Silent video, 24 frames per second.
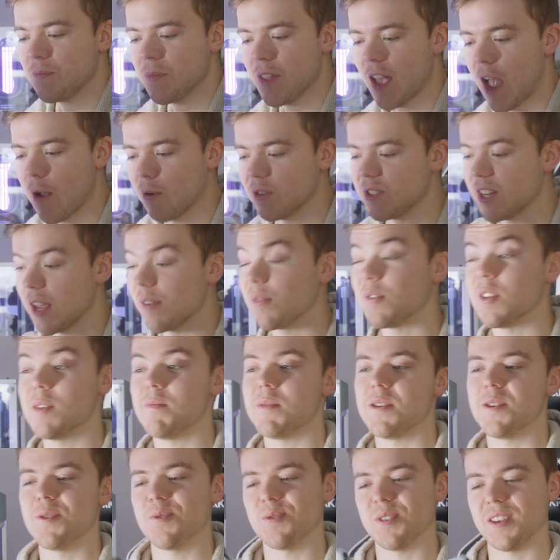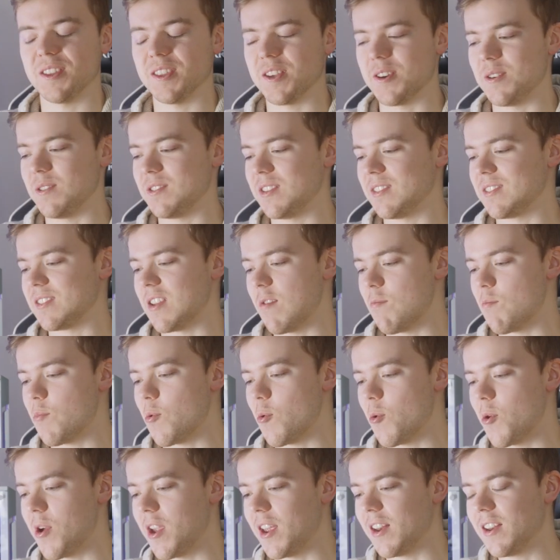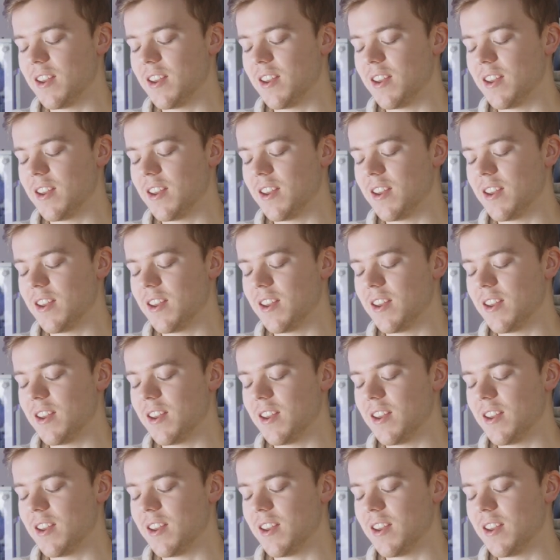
I will definitely be using those at some point.